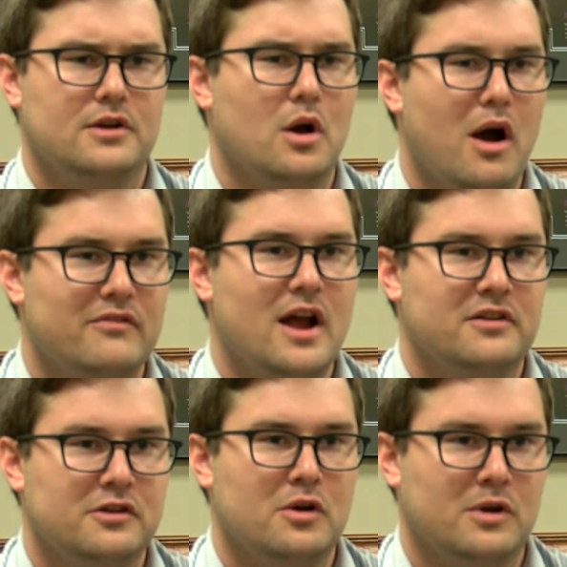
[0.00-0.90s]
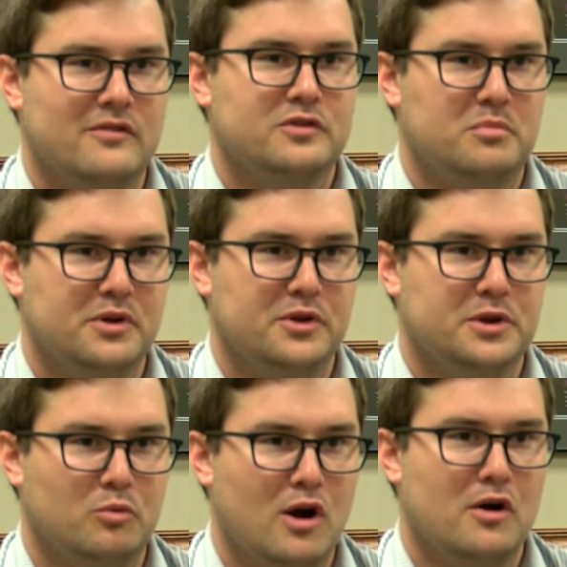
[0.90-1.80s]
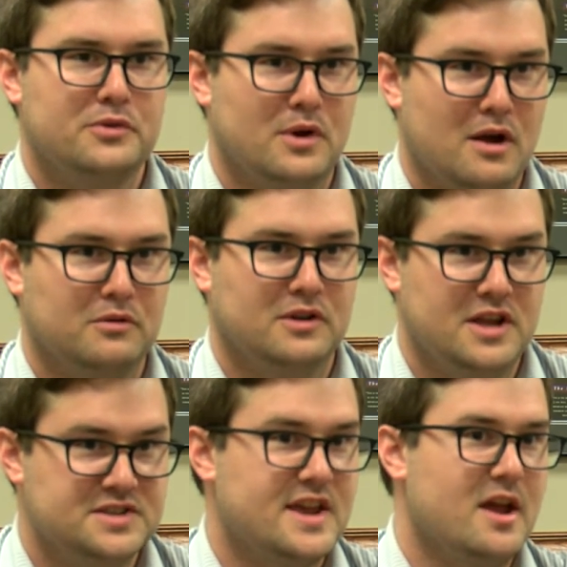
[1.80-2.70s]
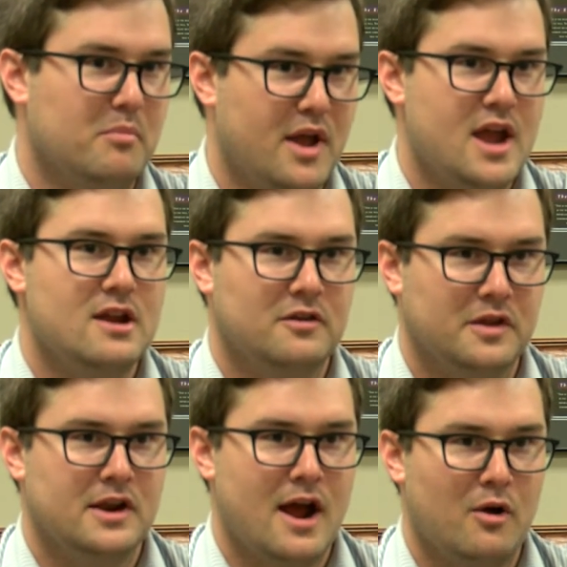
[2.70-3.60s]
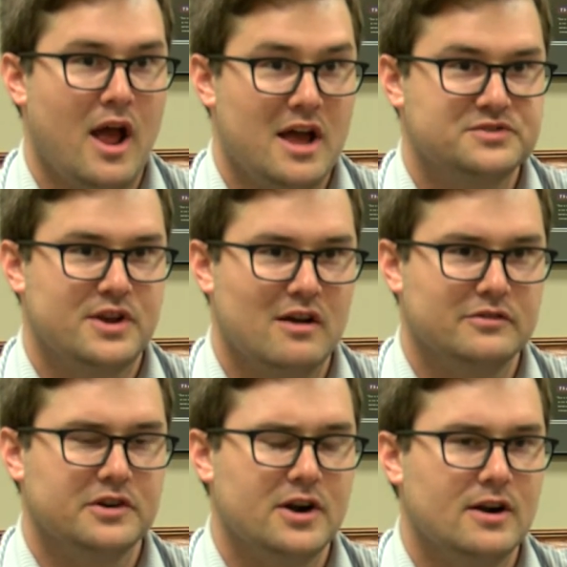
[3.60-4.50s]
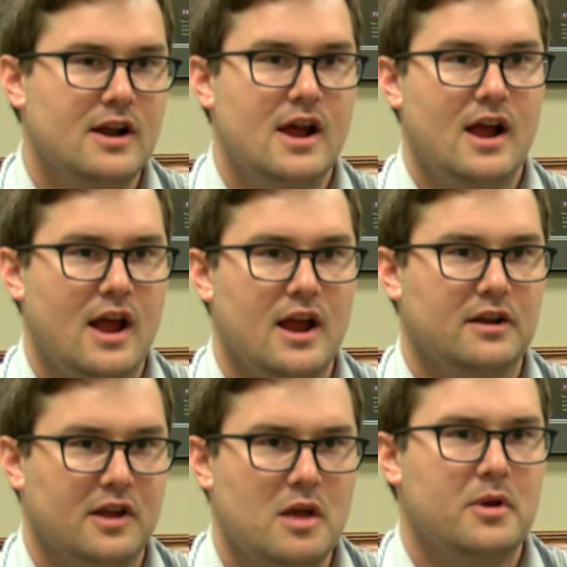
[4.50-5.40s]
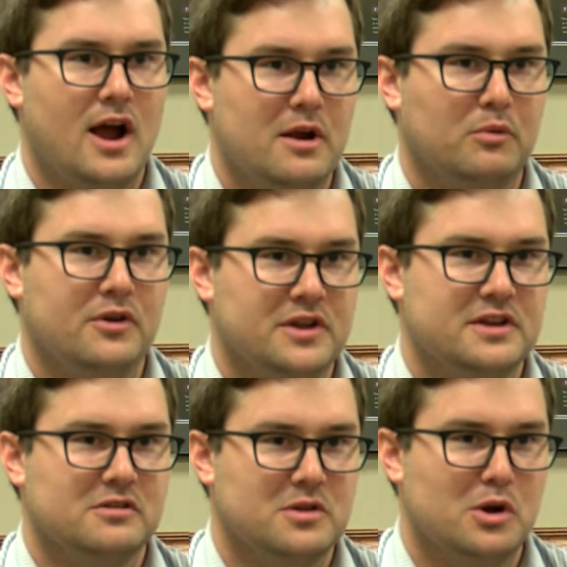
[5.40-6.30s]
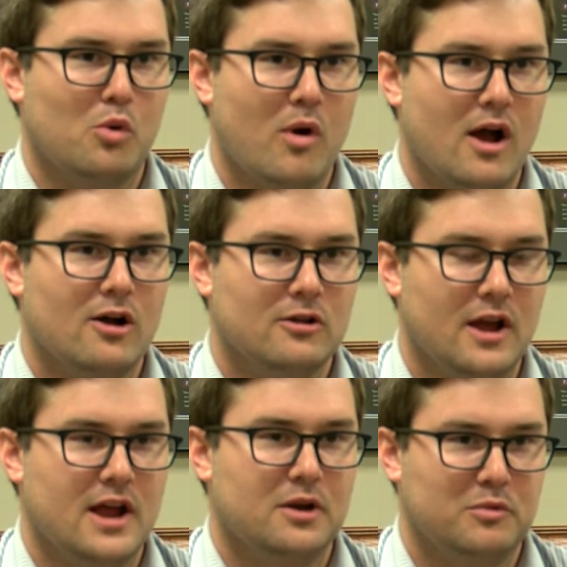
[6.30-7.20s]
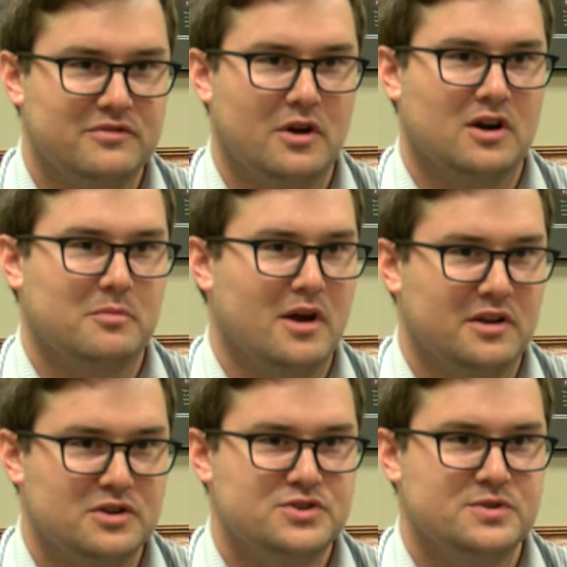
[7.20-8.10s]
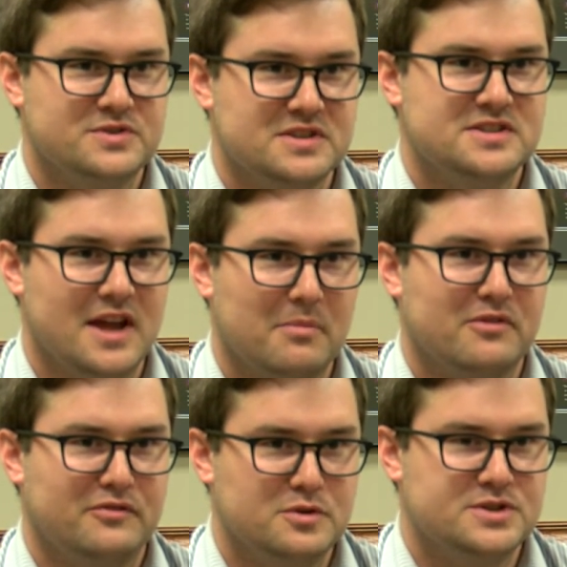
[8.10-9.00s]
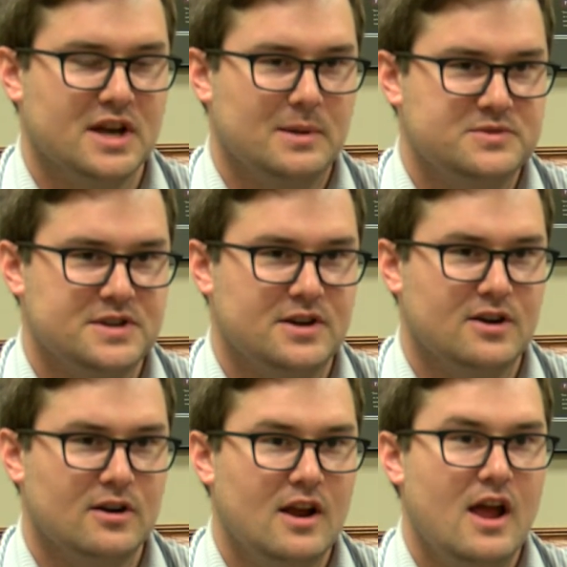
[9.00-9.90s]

No, I've gotten to know Governor Pillen well throughout his campaign and then now as governor. And him and I really get along well, and we've talked about issues in depth a few times here.